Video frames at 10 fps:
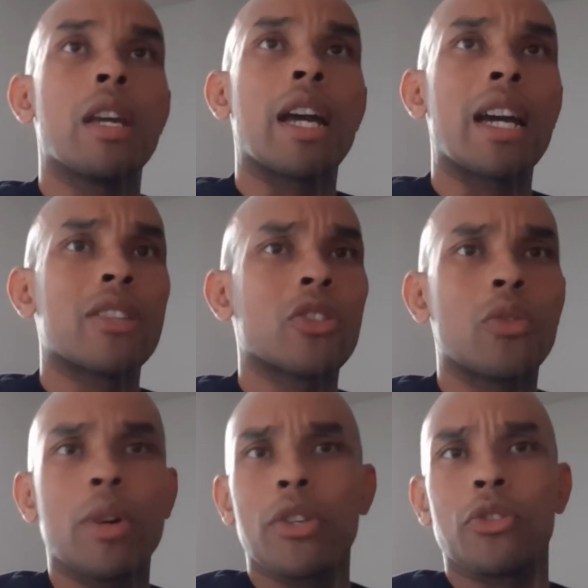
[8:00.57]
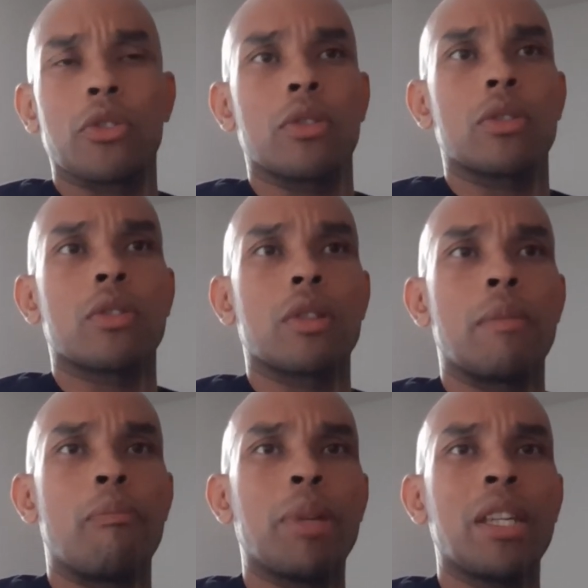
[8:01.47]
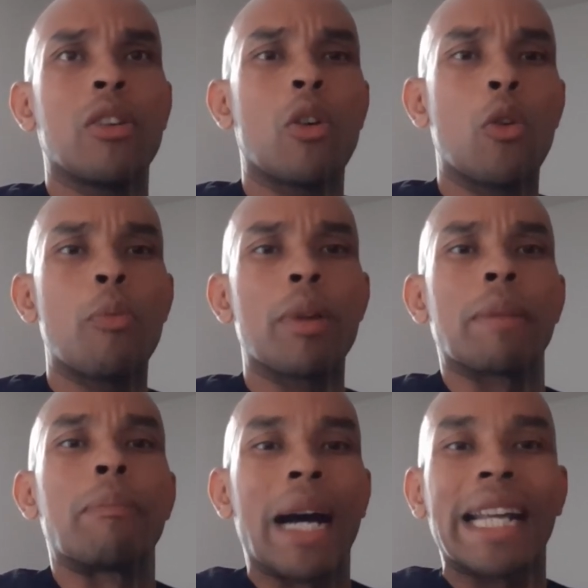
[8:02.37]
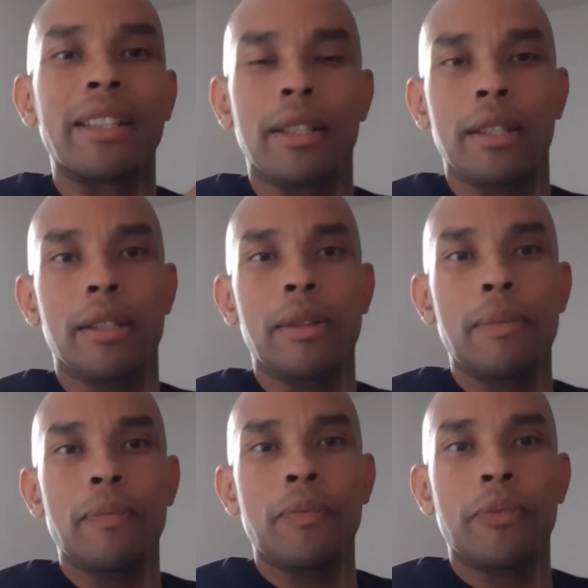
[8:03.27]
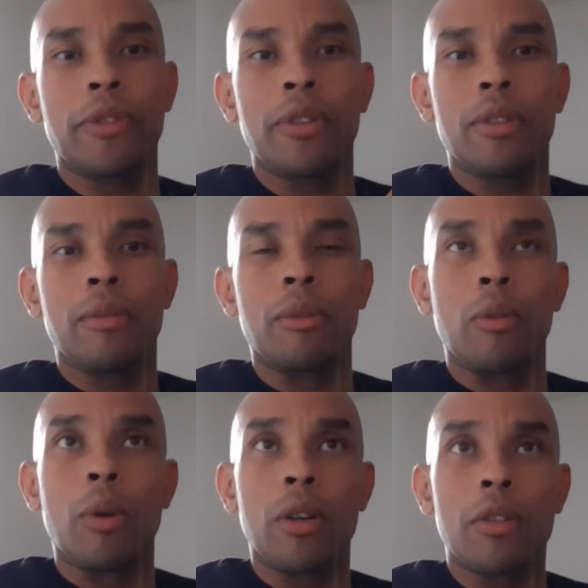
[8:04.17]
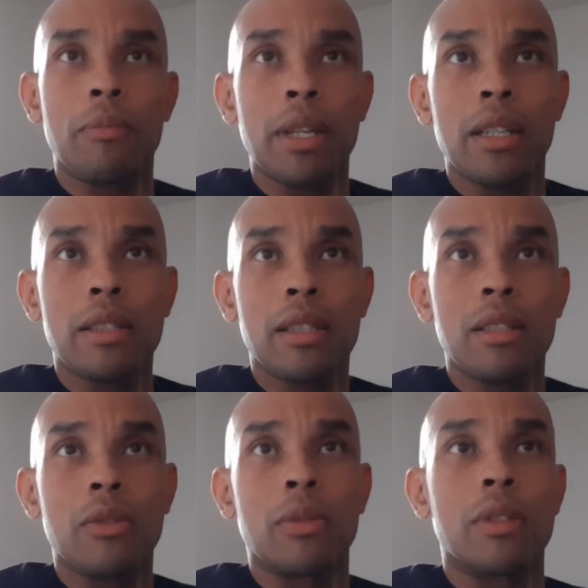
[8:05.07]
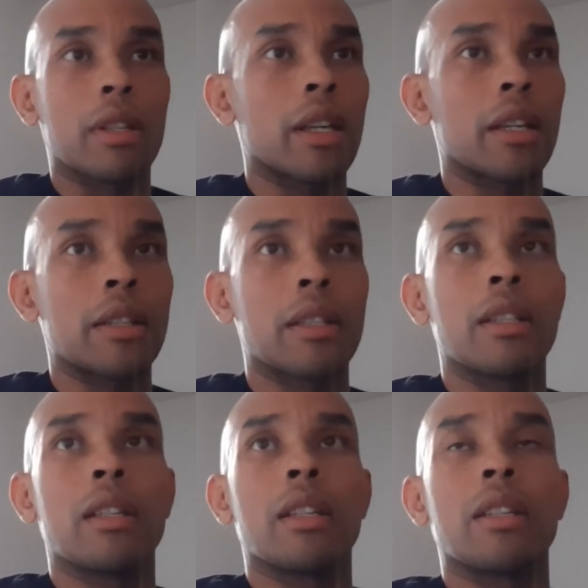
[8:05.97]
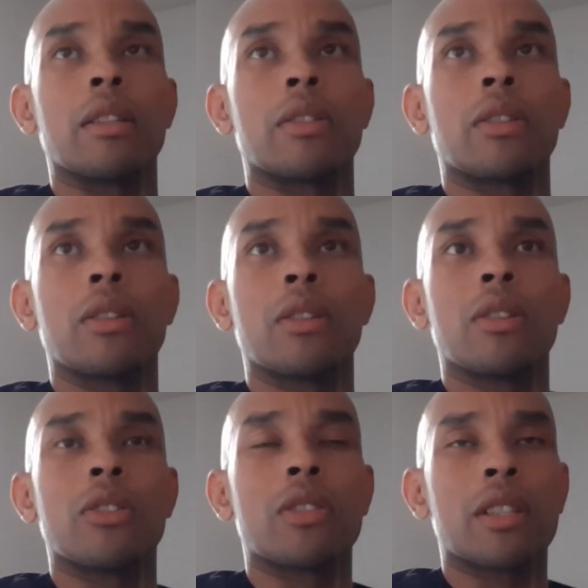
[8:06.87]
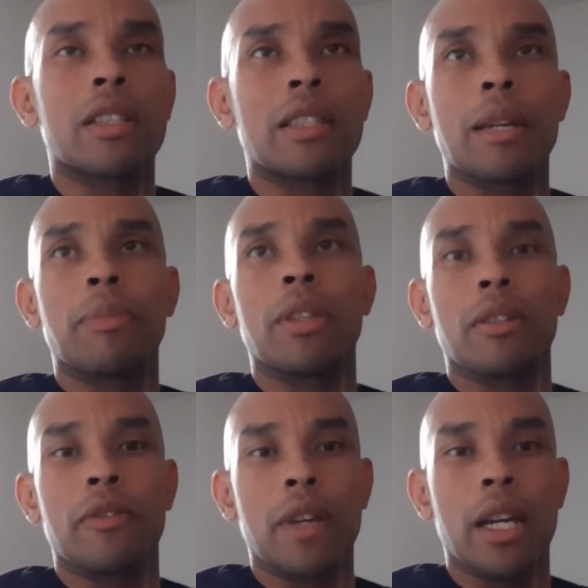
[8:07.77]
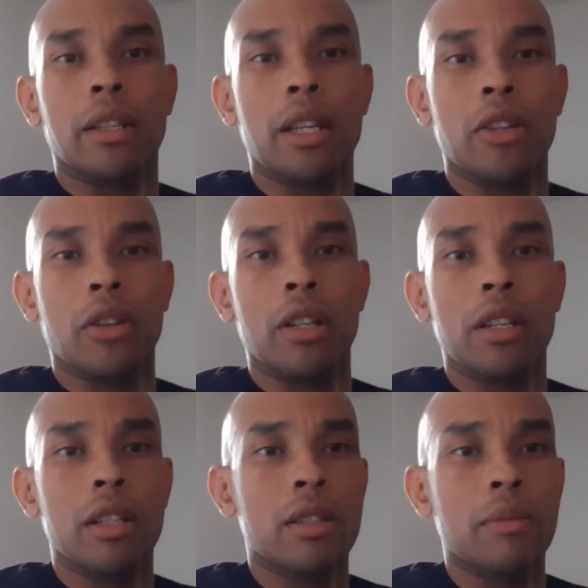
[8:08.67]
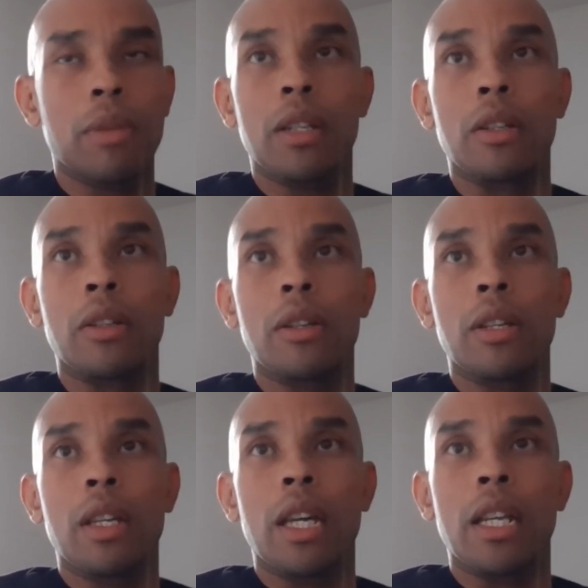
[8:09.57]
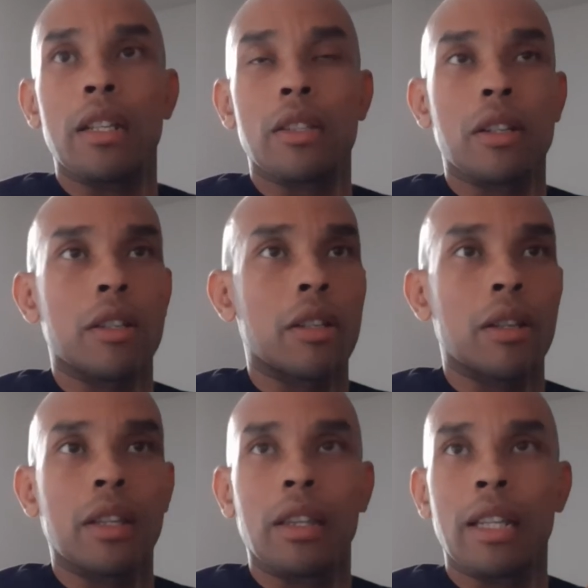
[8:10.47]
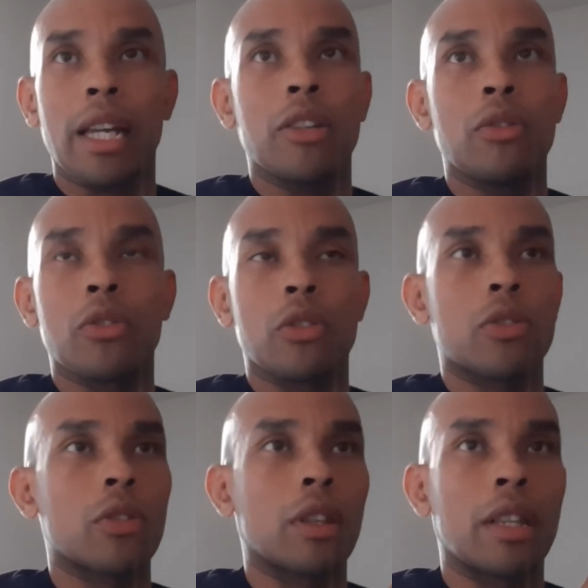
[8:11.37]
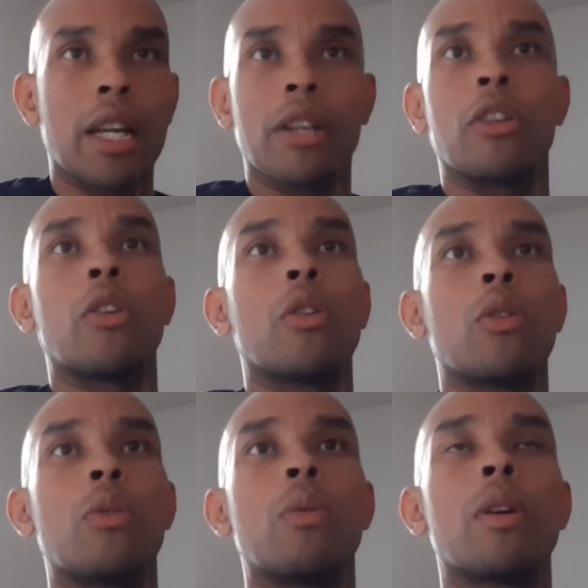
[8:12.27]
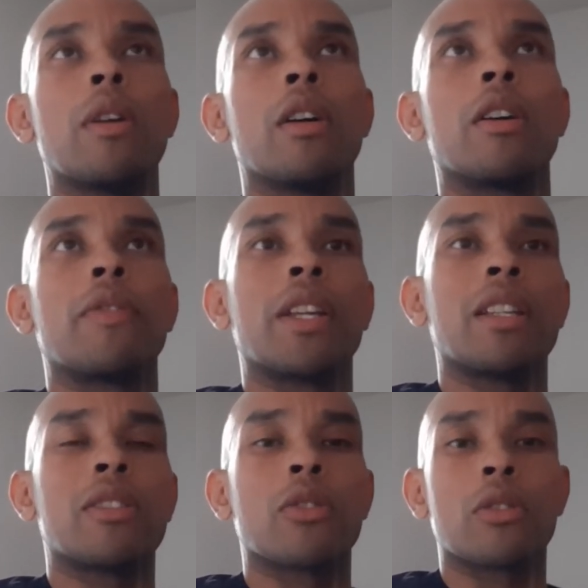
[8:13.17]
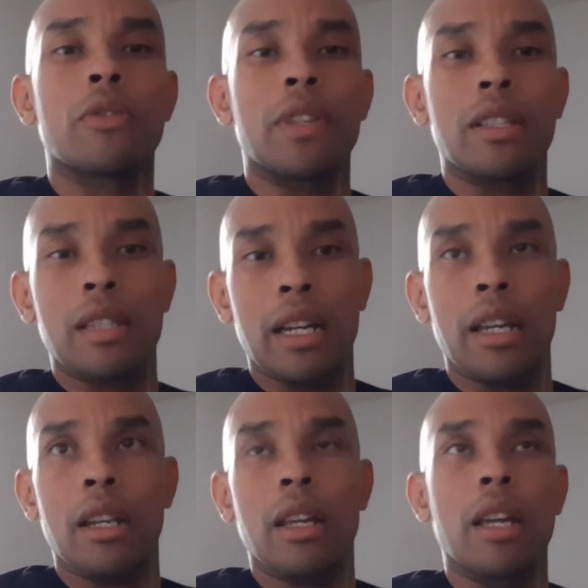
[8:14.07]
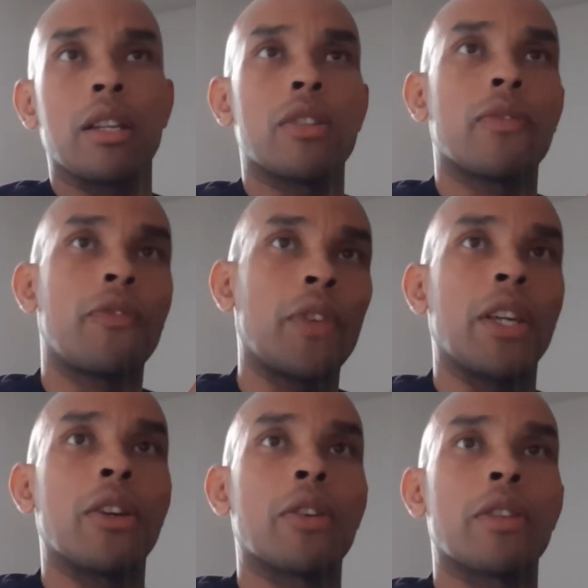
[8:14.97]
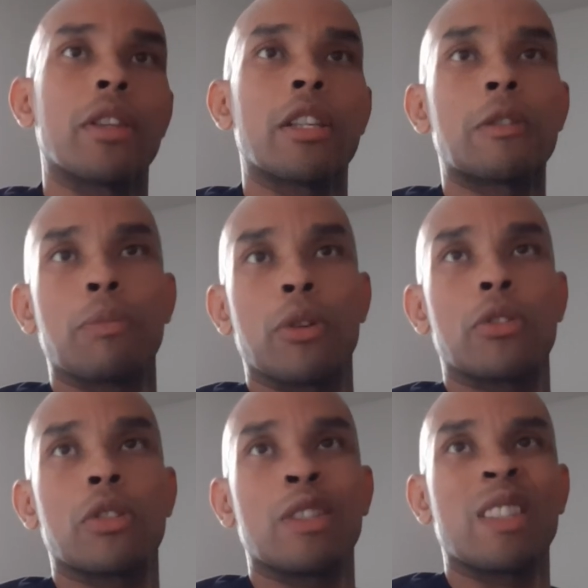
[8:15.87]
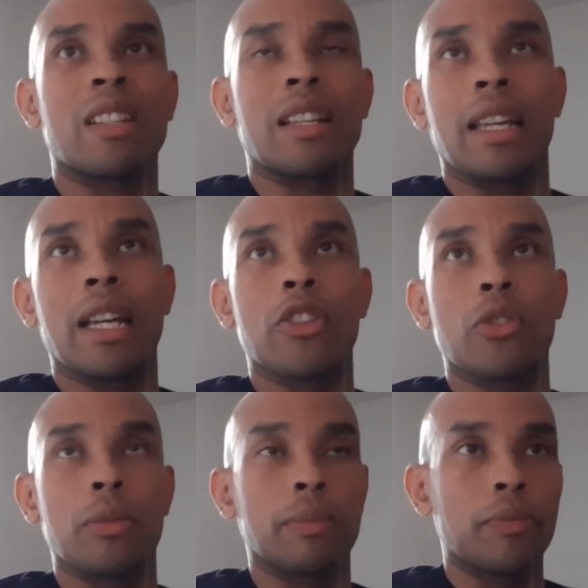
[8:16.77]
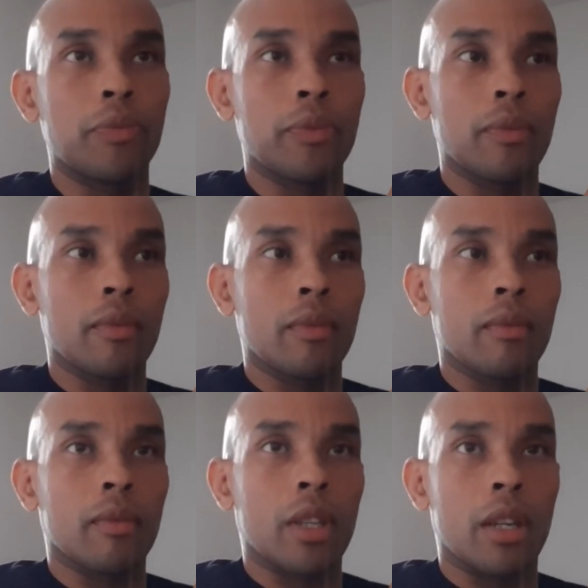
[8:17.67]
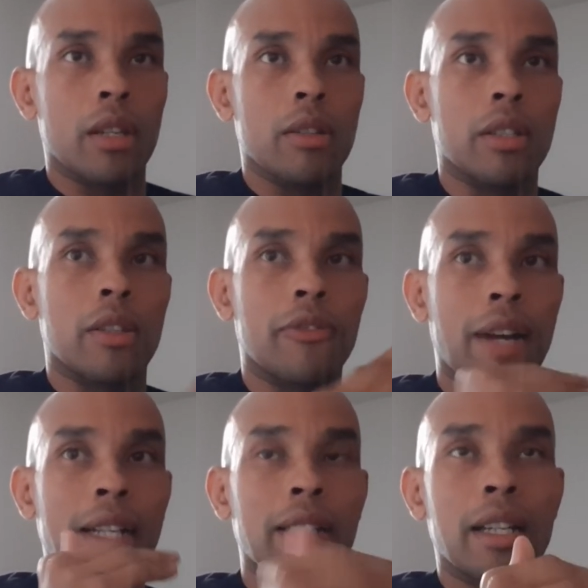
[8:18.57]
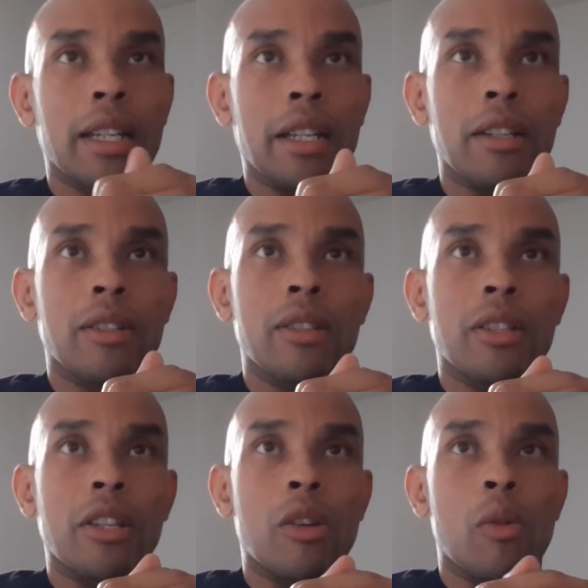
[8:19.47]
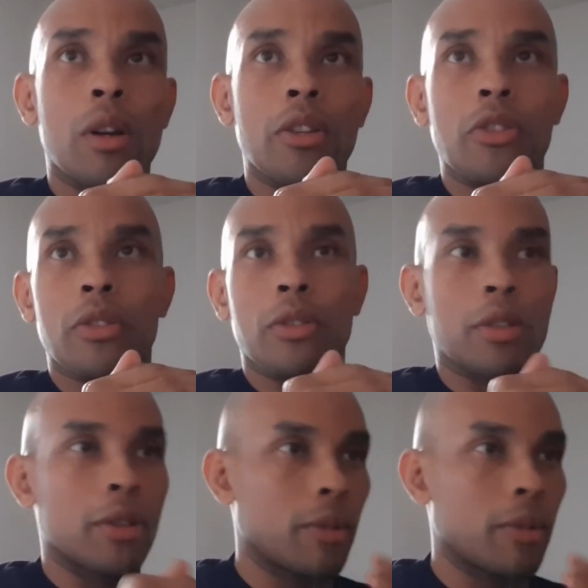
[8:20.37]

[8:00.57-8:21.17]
Ask questions and be open-minded. But one of the biggest things, once again, is just accepting the fact that you're gonna get submitted, and it's gonna let you just let go of any sort of anxiety, any fear that this person's gonna get you. Okay, it's a fine line. You don't want to just